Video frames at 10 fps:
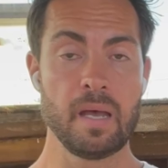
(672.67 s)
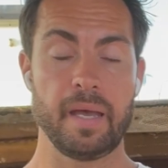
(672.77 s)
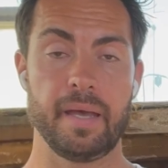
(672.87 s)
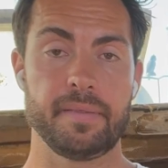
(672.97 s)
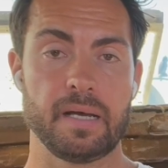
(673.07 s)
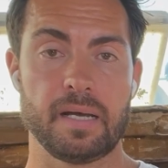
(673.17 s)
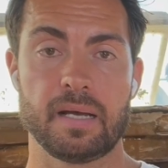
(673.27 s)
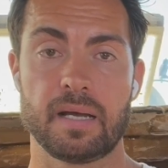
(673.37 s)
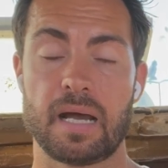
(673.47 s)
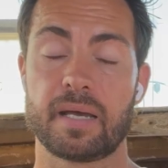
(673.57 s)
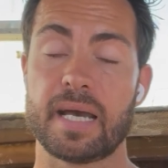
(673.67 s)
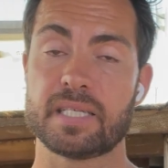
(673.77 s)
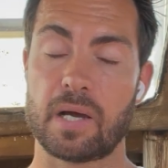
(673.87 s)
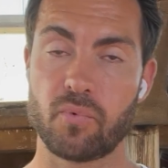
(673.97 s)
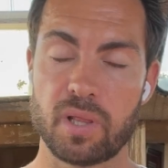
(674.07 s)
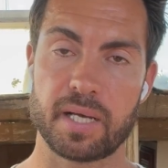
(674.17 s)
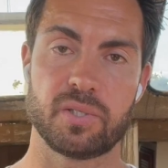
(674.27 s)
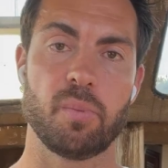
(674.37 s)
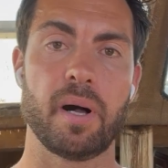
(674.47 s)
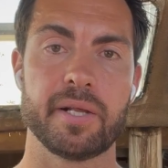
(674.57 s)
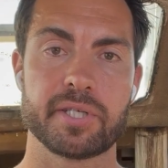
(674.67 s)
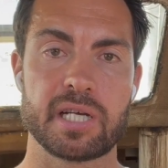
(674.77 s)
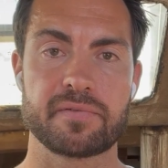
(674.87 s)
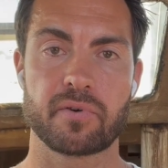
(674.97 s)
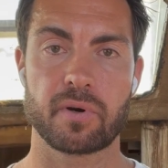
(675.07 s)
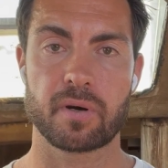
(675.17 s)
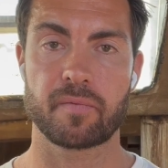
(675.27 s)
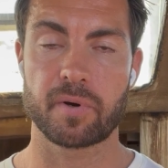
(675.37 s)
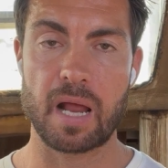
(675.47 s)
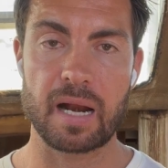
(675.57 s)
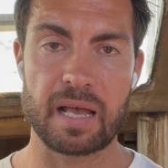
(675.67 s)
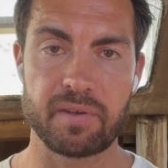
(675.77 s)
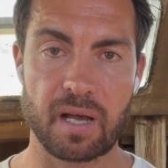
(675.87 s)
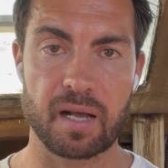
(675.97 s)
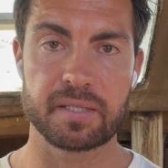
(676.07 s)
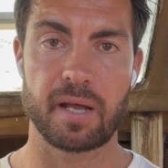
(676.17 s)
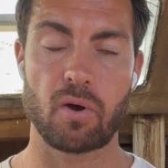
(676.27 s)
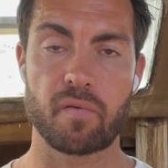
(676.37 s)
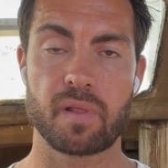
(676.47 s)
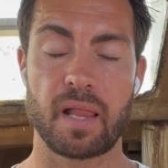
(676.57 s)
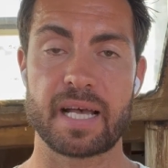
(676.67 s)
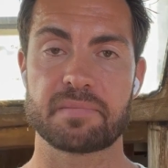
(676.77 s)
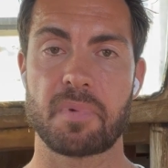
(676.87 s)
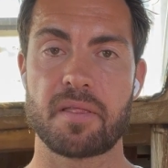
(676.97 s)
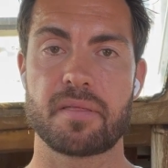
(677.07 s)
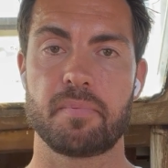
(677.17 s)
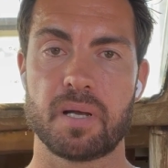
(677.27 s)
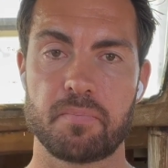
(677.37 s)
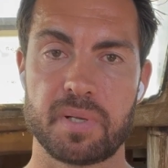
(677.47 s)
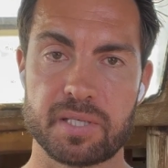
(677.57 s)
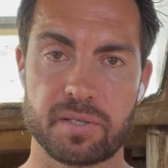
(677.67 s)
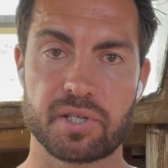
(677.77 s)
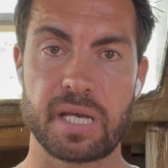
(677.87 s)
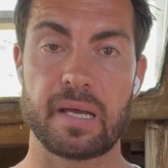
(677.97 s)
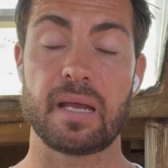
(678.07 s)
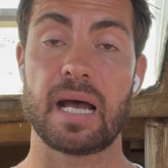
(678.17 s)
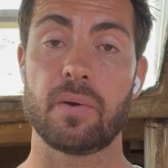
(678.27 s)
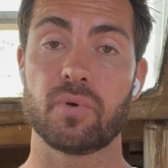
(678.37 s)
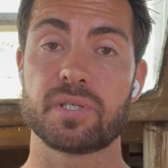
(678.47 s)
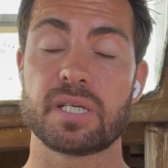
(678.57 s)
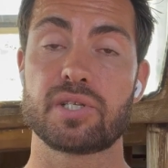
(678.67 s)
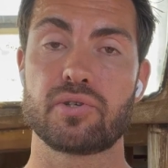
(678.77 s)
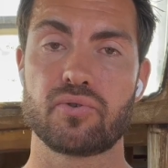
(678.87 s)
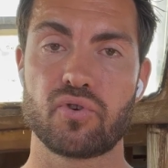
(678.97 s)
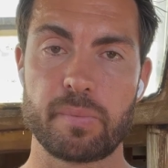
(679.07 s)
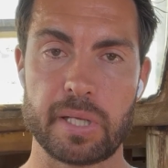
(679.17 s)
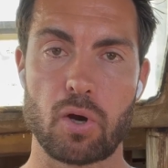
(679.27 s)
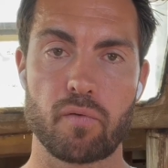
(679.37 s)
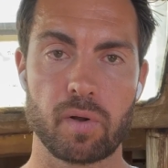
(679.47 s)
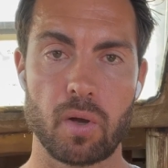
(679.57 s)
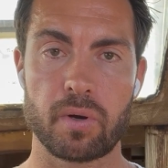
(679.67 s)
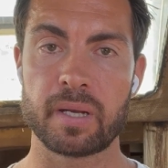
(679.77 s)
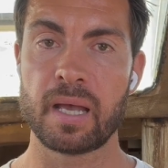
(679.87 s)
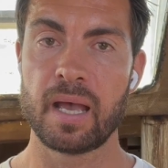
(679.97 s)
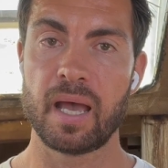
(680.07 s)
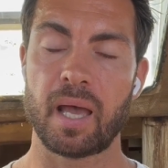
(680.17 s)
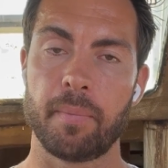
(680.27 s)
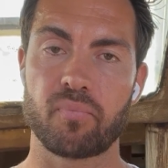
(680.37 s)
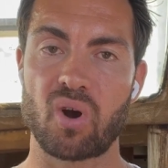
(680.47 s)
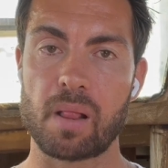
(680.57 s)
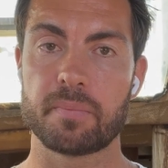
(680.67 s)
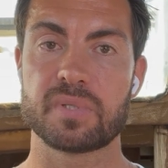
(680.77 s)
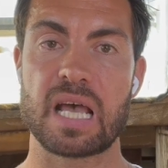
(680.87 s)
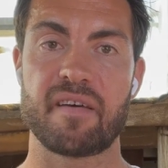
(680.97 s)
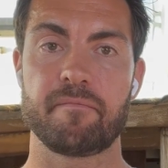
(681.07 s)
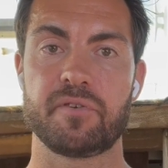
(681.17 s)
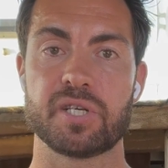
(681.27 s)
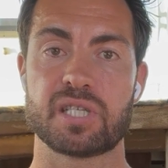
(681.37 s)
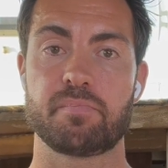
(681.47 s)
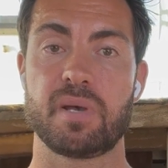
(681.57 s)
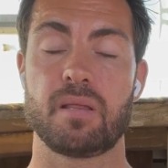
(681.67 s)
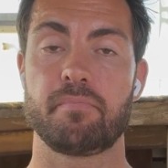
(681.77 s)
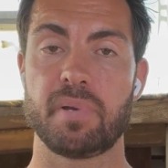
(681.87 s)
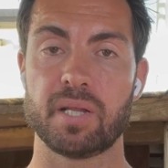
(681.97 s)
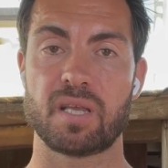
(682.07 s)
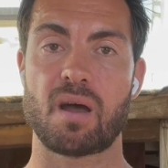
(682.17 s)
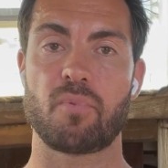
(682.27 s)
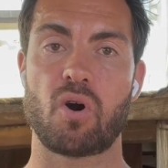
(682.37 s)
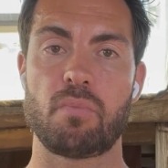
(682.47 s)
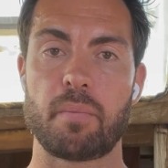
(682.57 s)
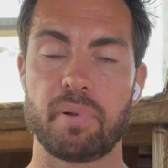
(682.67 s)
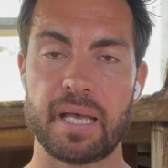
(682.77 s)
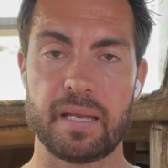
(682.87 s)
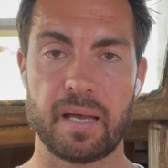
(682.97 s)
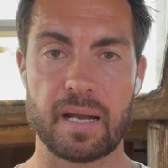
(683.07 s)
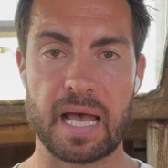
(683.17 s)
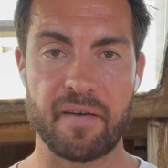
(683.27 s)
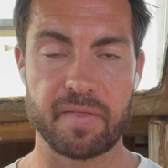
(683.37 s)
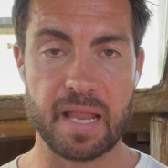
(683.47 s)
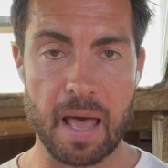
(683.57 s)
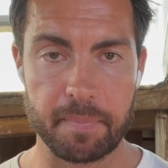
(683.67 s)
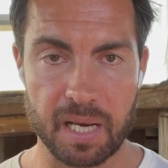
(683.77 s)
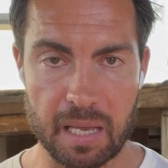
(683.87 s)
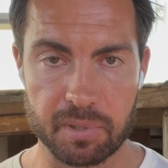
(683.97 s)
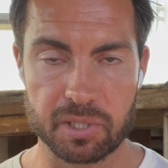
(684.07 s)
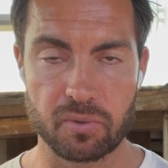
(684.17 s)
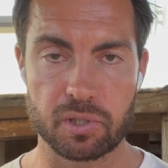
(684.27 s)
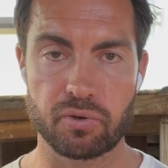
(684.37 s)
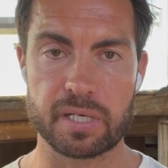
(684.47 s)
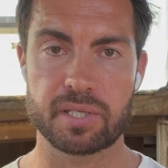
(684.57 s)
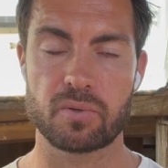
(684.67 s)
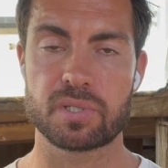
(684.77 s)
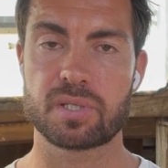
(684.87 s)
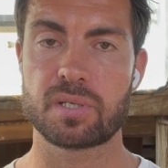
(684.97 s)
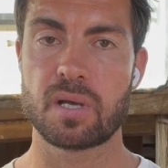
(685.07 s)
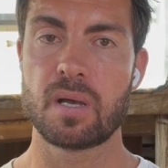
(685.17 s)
And guys, I would like to apologize for not having content over the last month, but please understand I was extremely overloaded and problems have just been building up on my plate, and I have not been able to address those